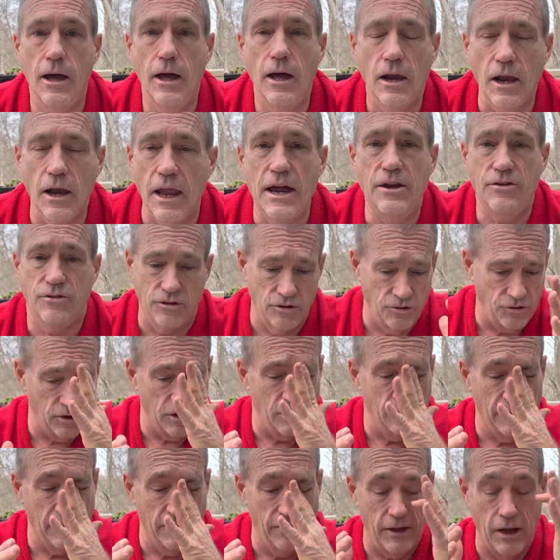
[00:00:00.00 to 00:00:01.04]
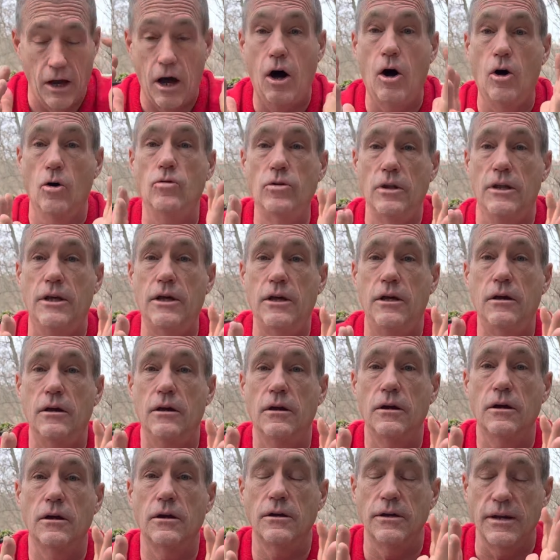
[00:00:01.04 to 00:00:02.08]
Ladies and gentlemen, the only
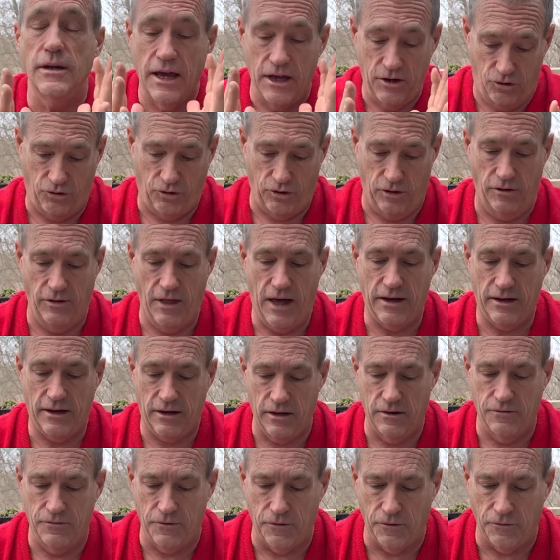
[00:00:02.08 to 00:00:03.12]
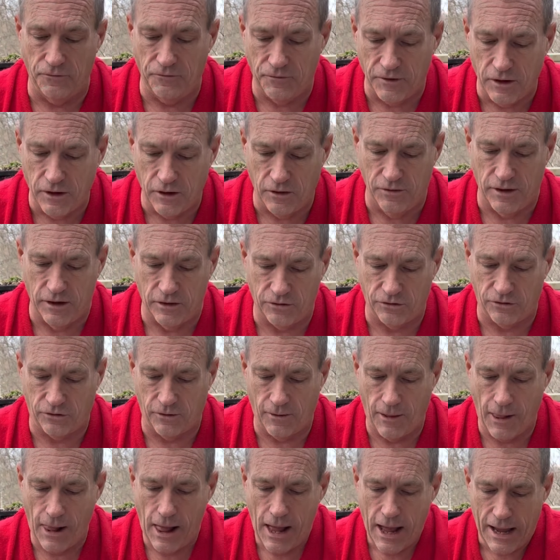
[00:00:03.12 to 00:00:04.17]
nation that can fulfill this
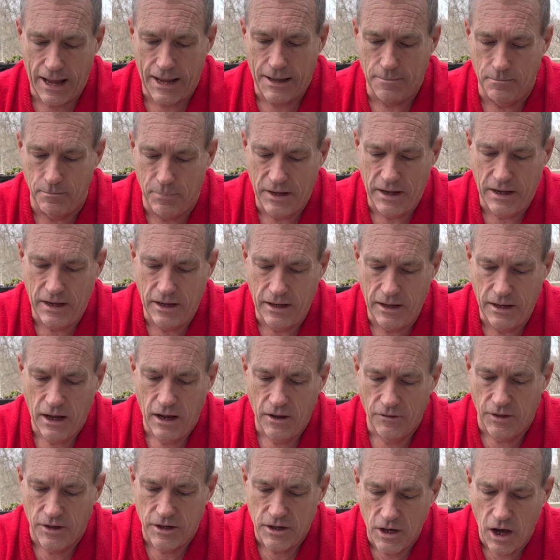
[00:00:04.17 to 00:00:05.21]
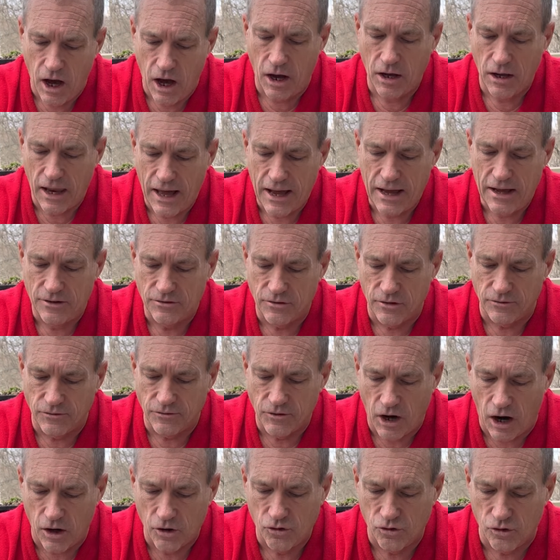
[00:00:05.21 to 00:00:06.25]
and be the young lions of
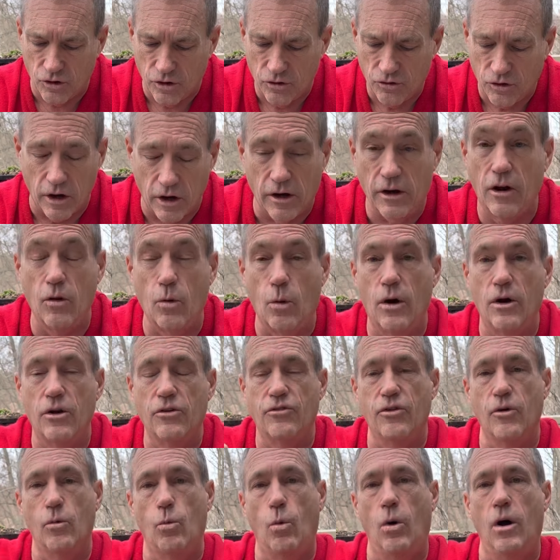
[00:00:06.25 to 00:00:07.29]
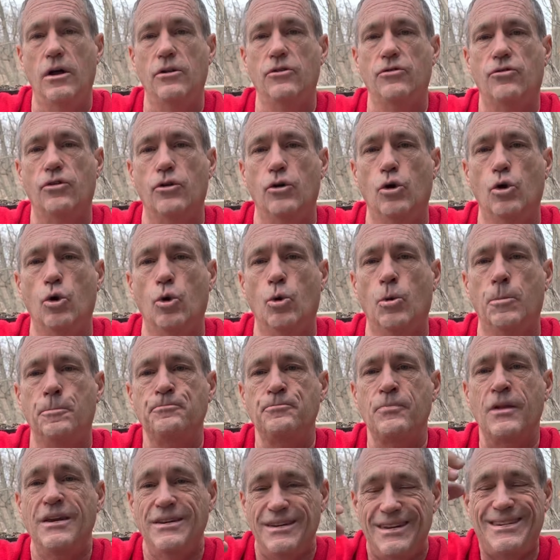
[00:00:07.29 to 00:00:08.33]
Tarshish, in other words, the ones who
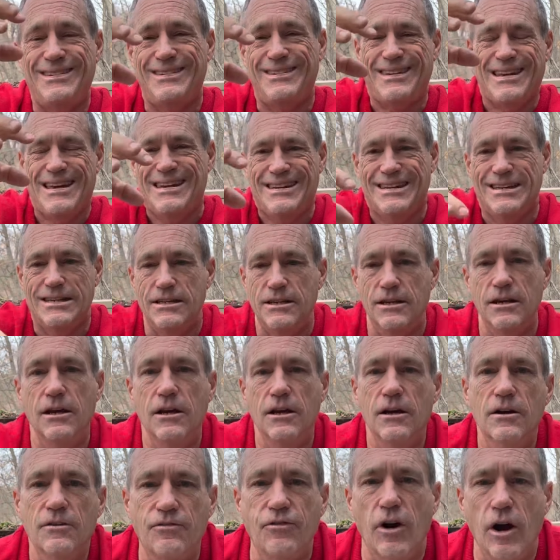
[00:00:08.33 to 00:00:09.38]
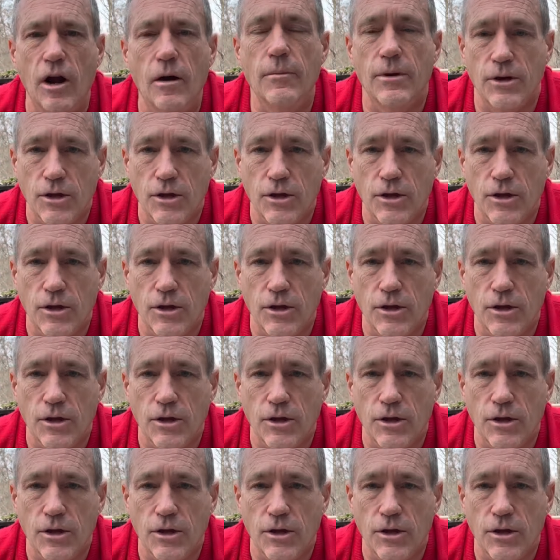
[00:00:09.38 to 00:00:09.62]
descended from